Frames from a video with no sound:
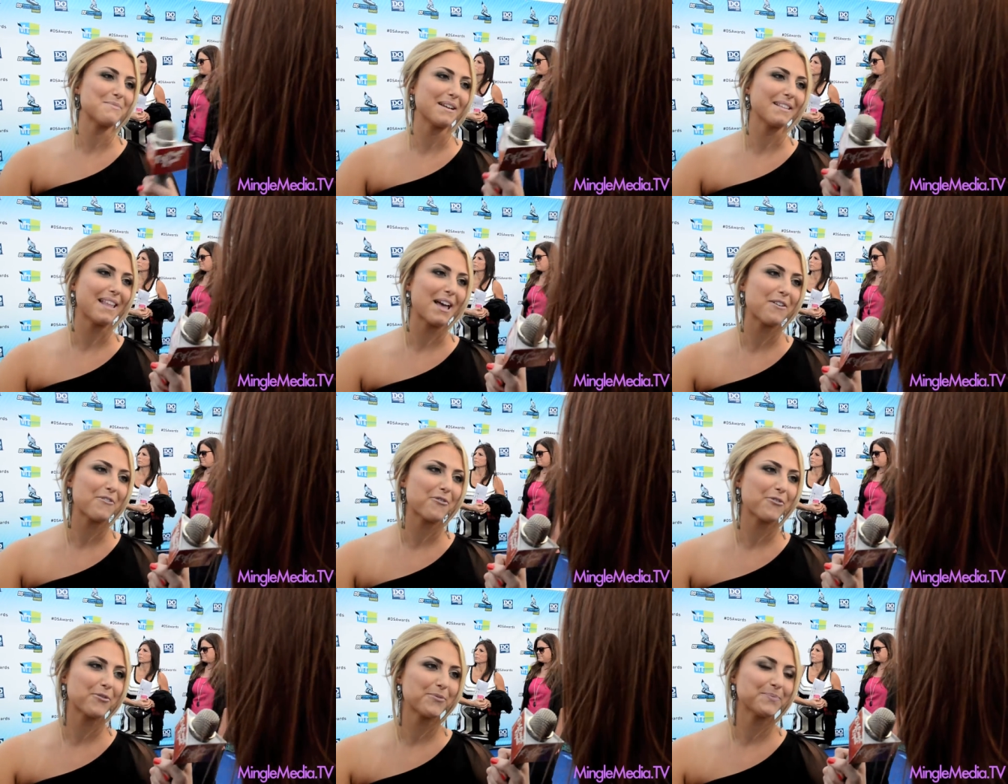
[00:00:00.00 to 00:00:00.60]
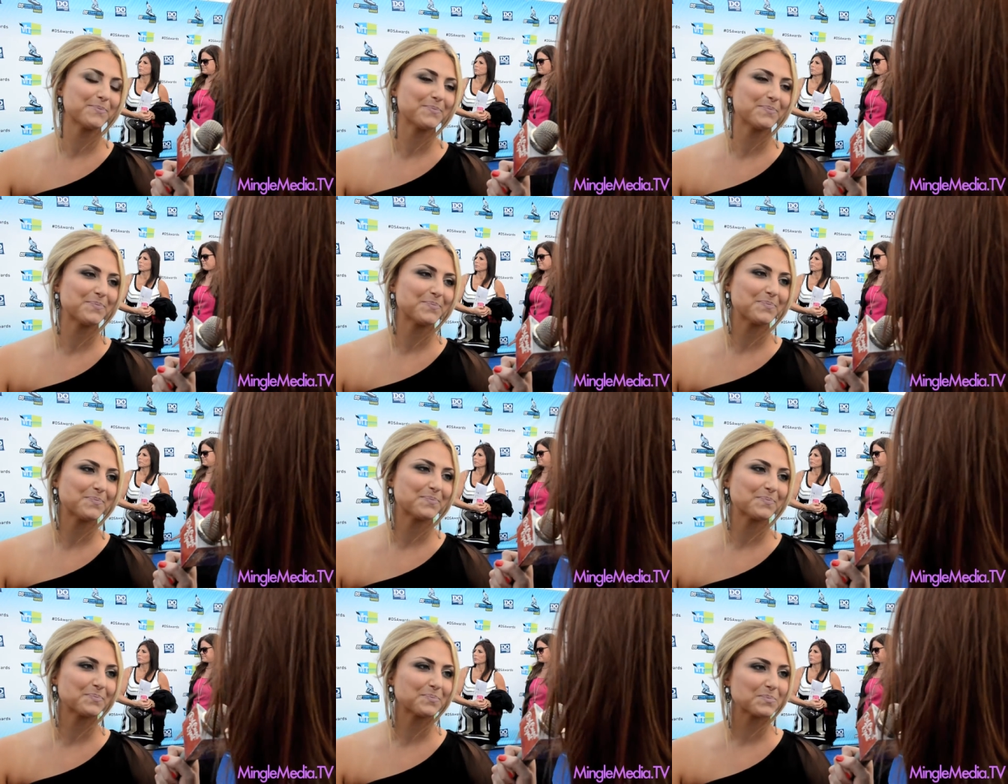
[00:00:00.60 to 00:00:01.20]
So you had to have
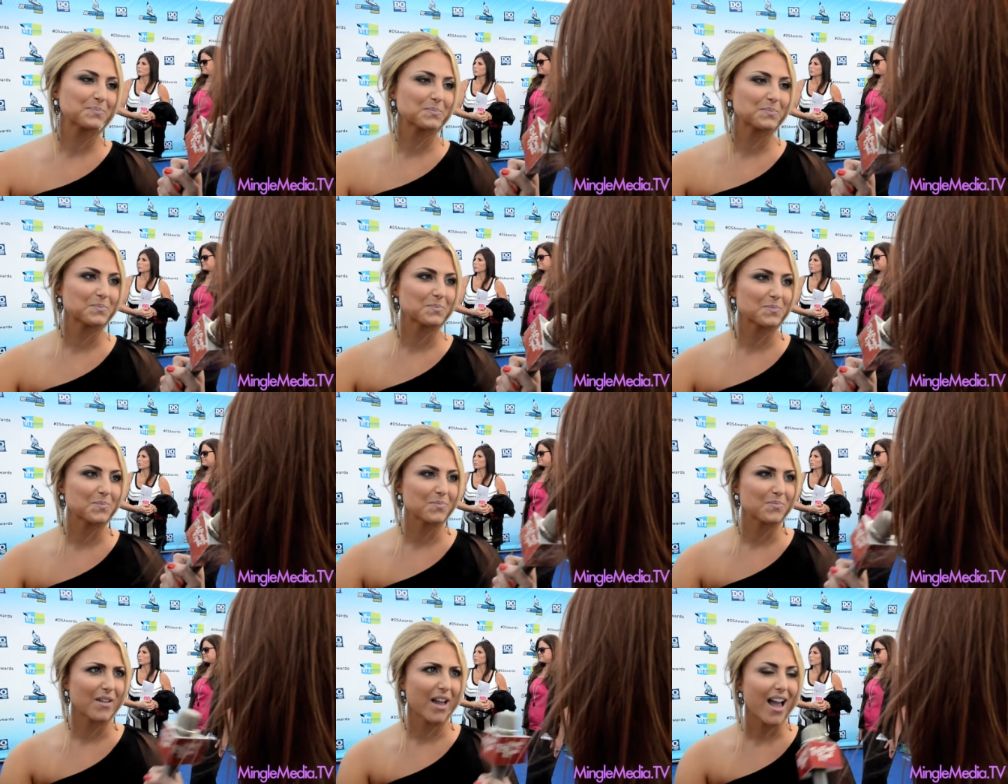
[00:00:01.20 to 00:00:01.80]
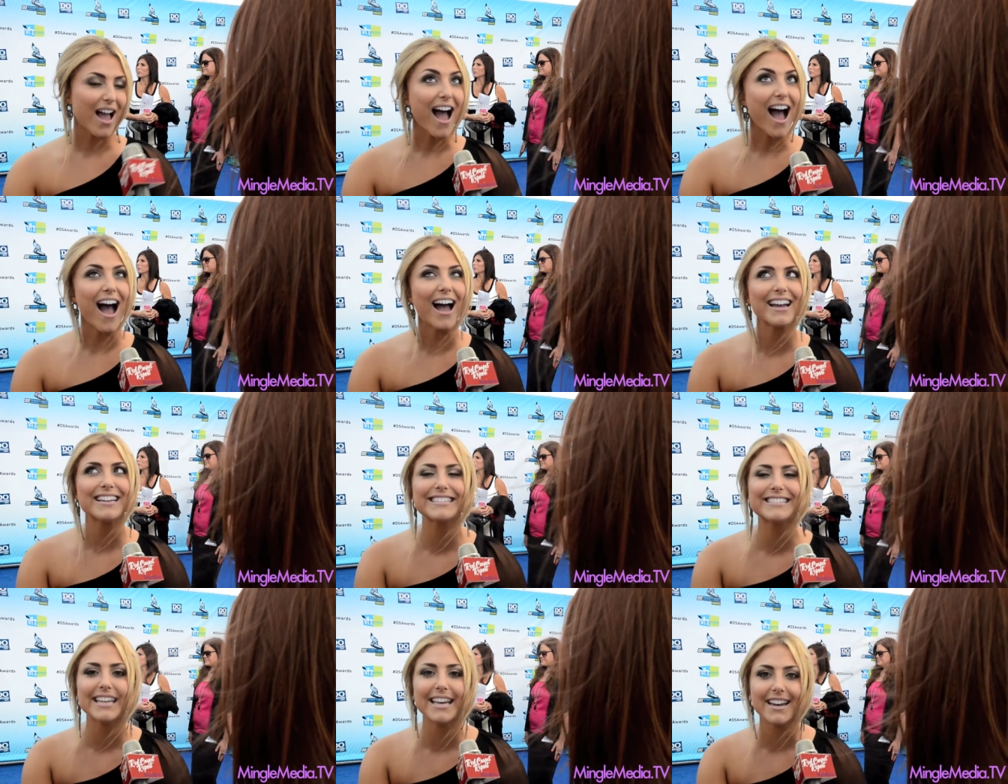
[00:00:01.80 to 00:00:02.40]
tweeted this, right?
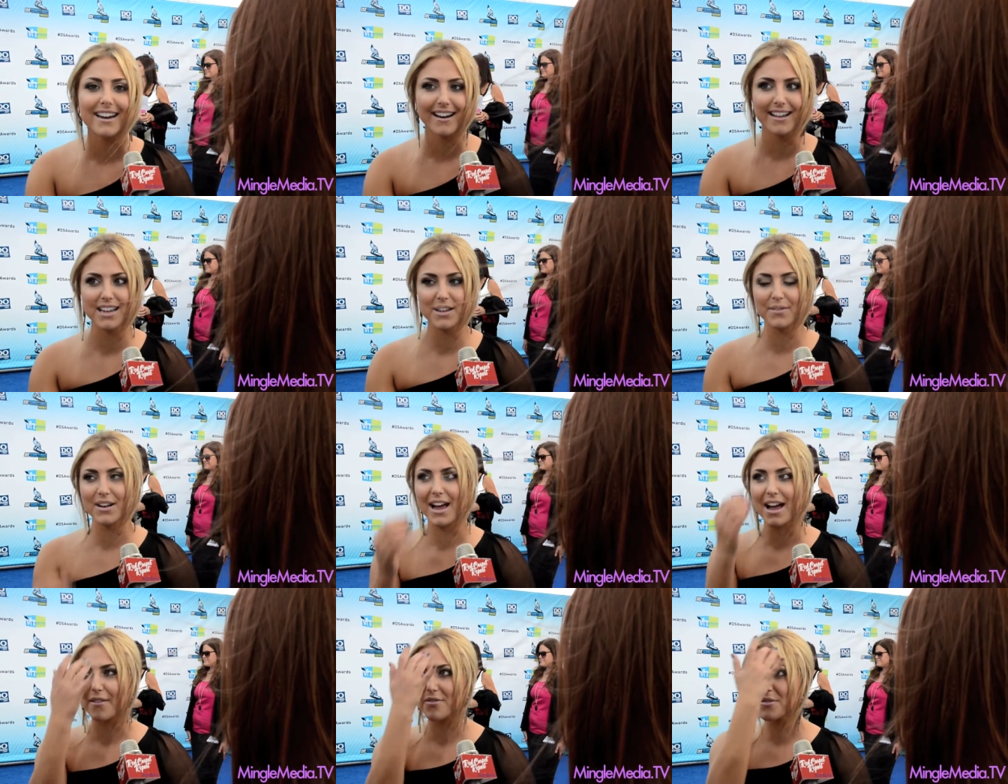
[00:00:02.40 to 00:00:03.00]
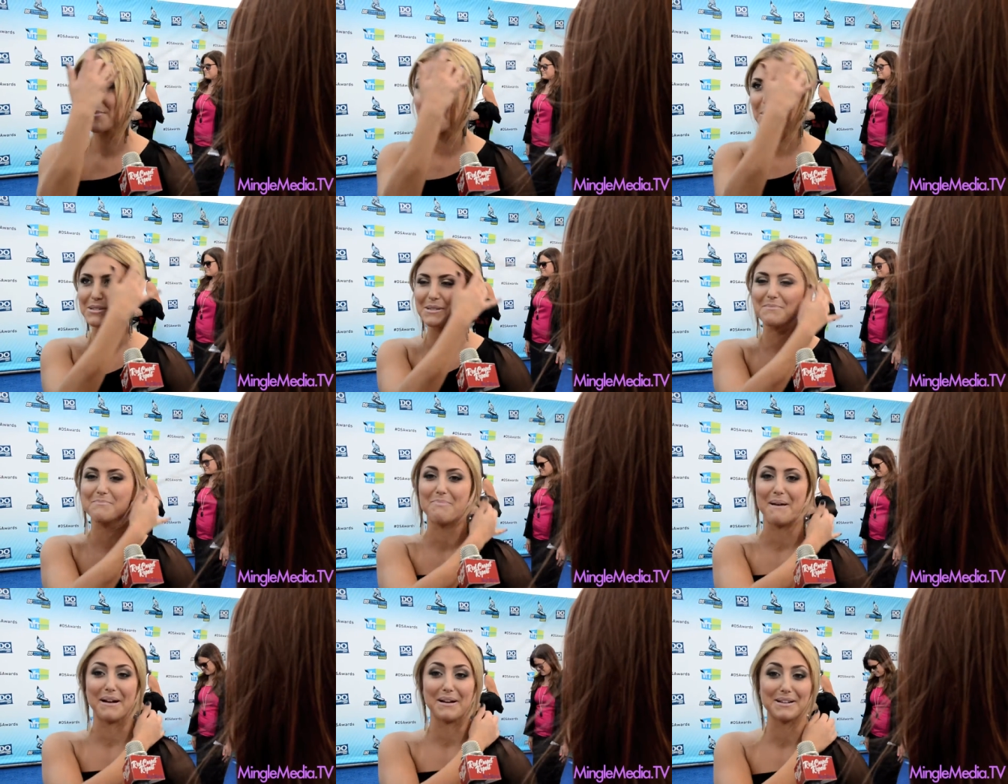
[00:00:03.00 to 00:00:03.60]
I did. I even have the most
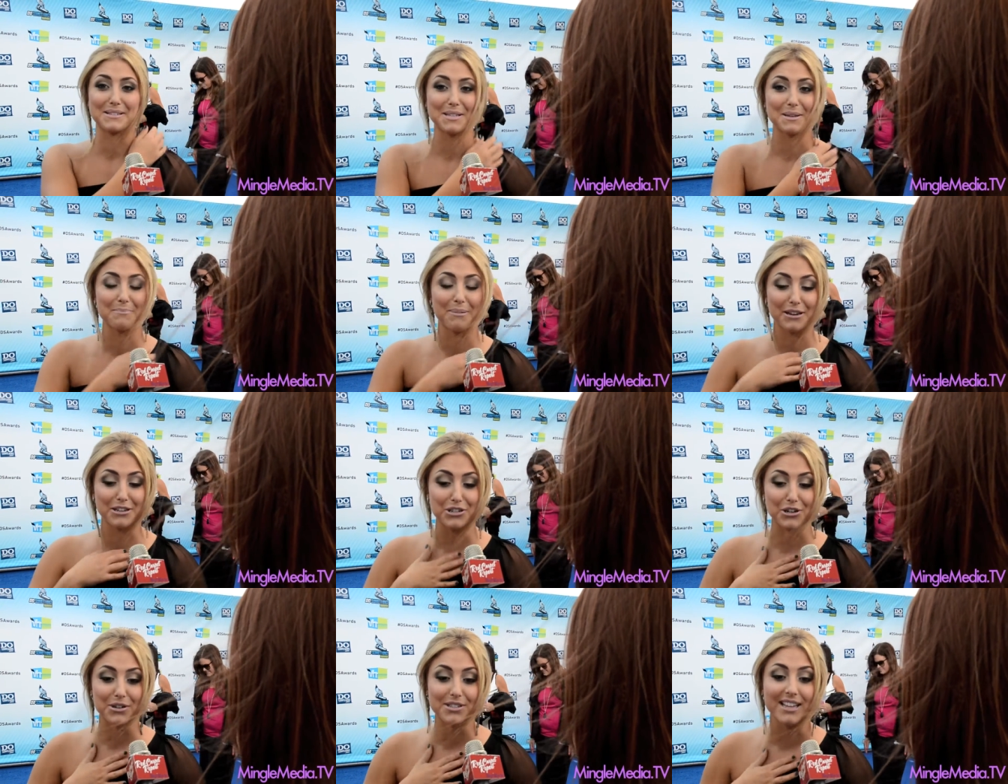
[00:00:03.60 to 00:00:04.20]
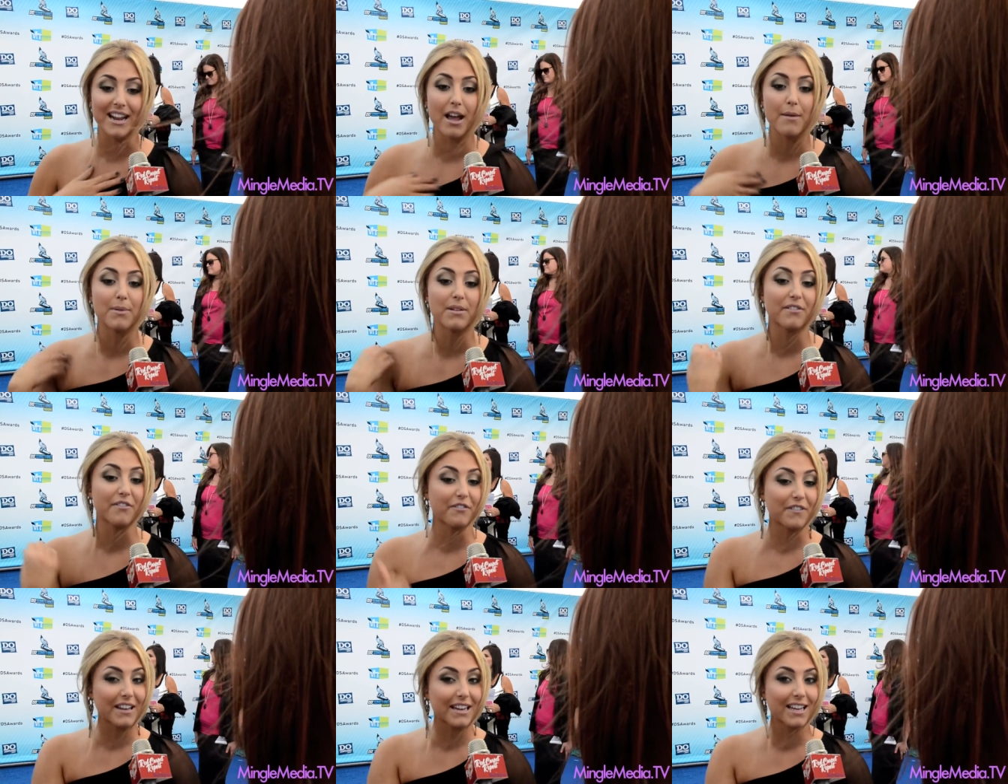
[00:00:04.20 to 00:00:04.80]
embarrassing pictures that I've
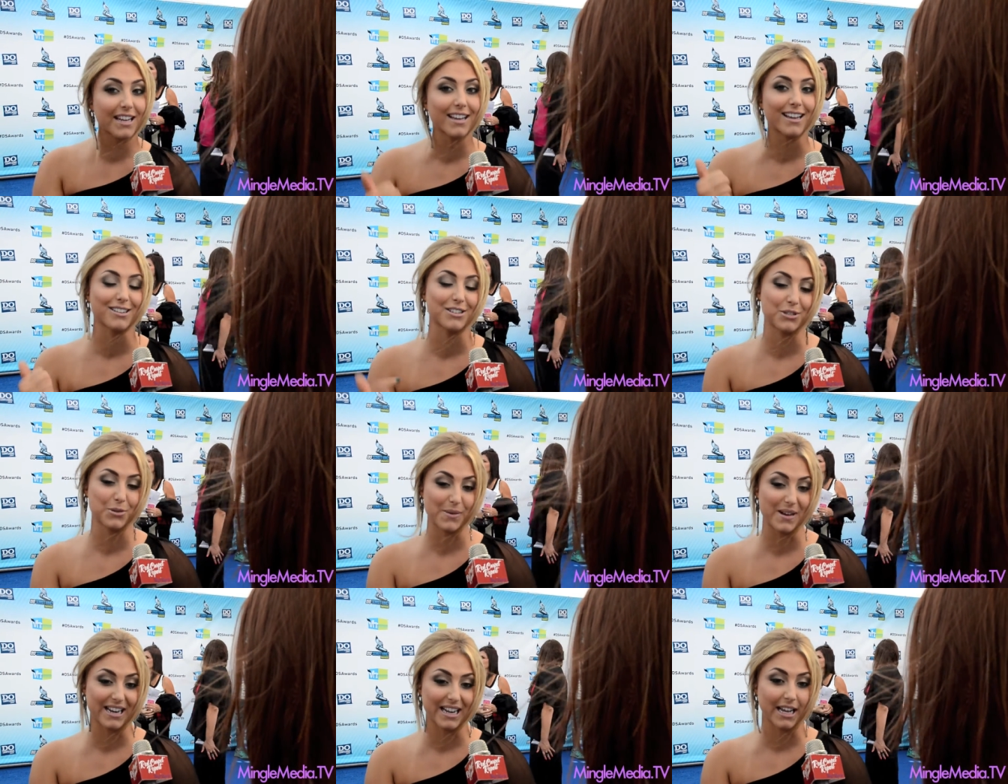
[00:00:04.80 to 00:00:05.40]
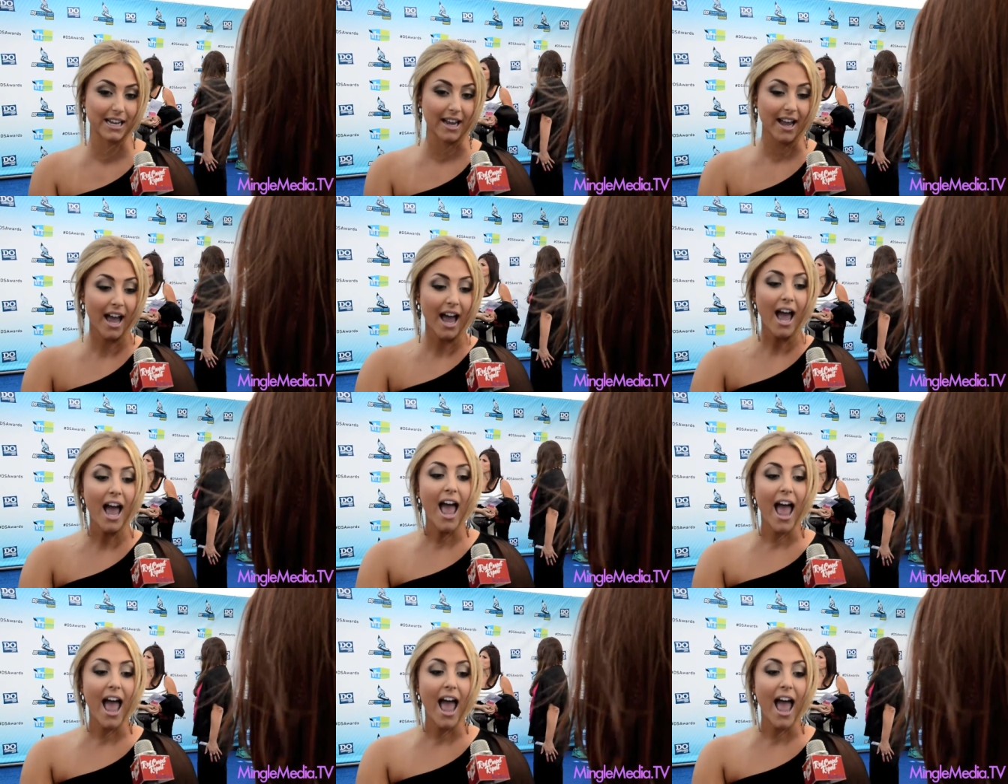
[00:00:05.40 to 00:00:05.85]
been feeding and tweeting.